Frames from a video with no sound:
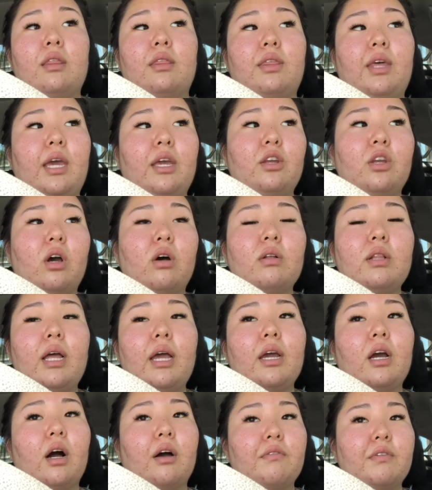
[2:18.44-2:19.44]
They know
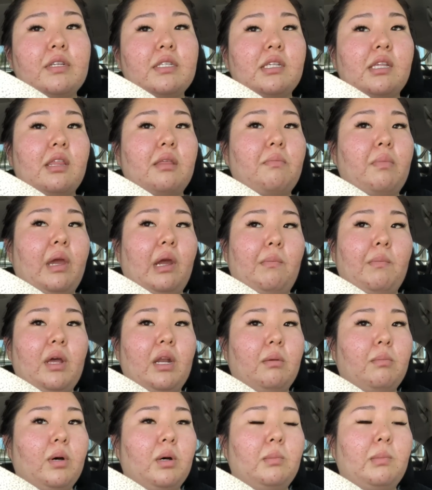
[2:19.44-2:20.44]
like obviously the bare
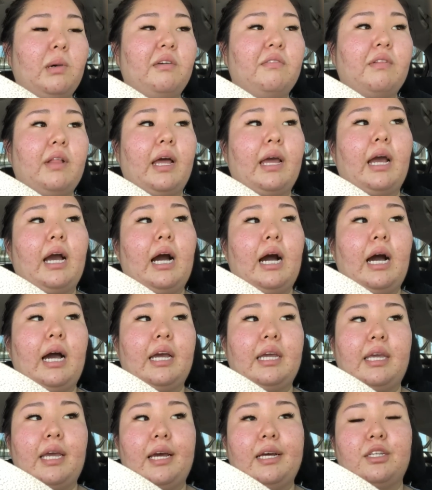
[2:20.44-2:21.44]
minimum of like hi,
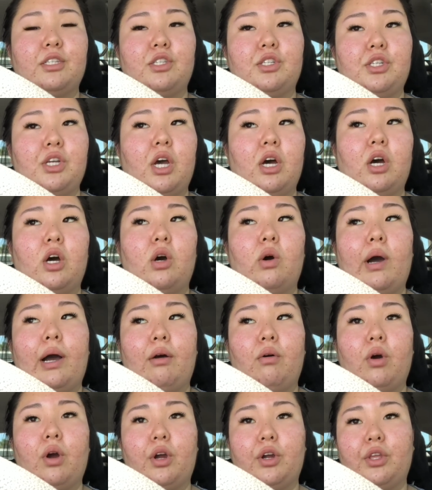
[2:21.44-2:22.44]
yes, no,
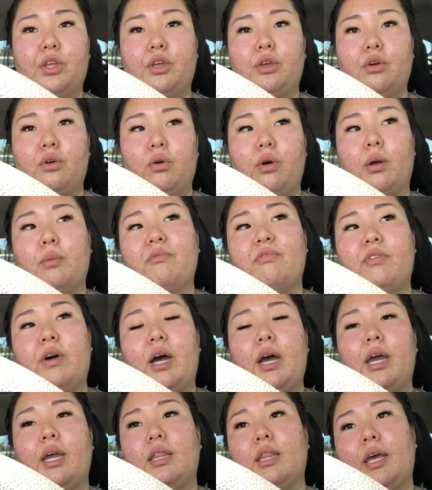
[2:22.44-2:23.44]
how are you, I'm
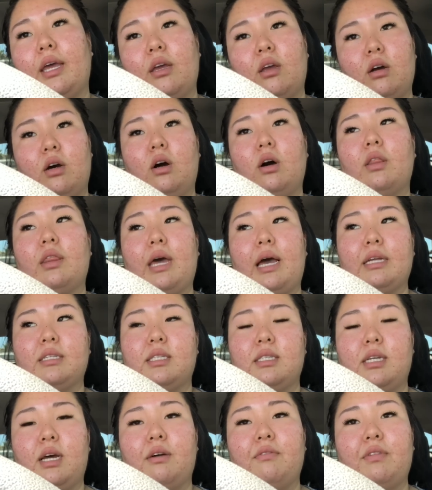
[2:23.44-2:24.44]
fine, like all that
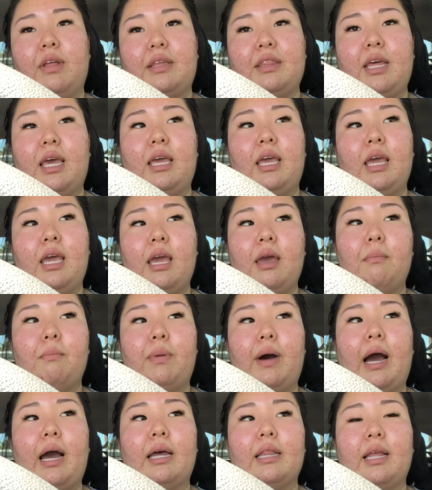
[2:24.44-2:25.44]
stuff. Like they can get
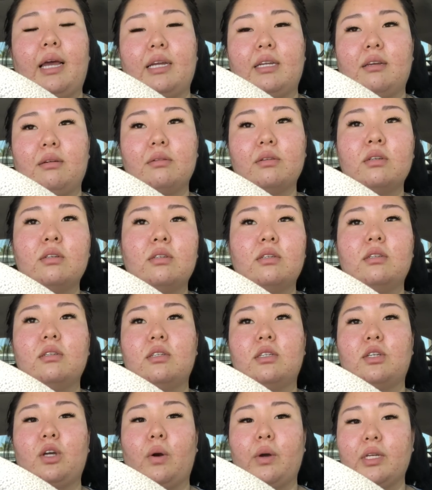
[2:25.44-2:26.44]
by like
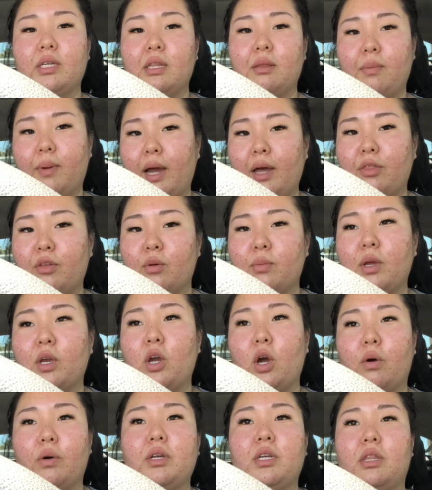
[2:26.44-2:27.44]
going to the bathroom and
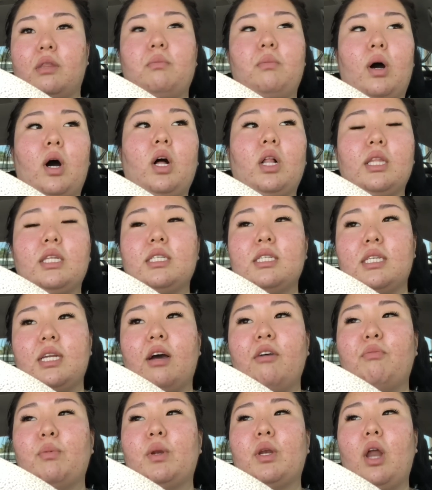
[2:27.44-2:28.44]
going to the mall and
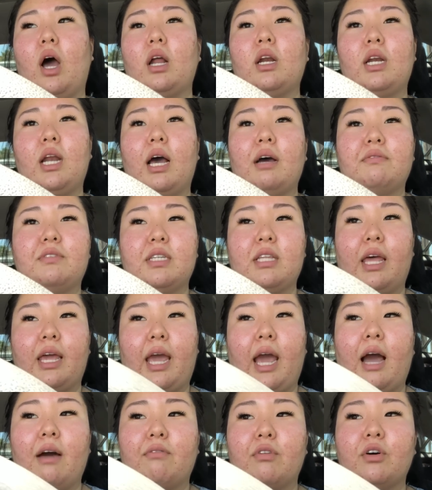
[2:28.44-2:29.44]
stuff, but not enough to
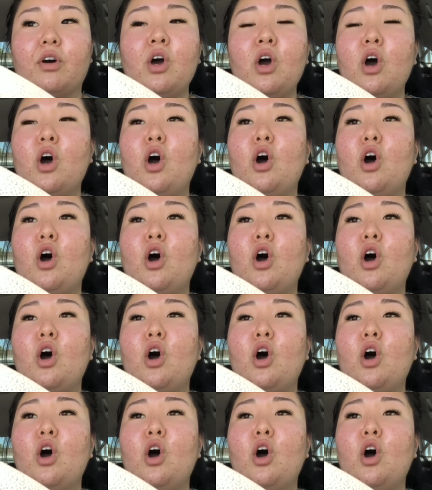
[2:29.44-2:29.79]
like have a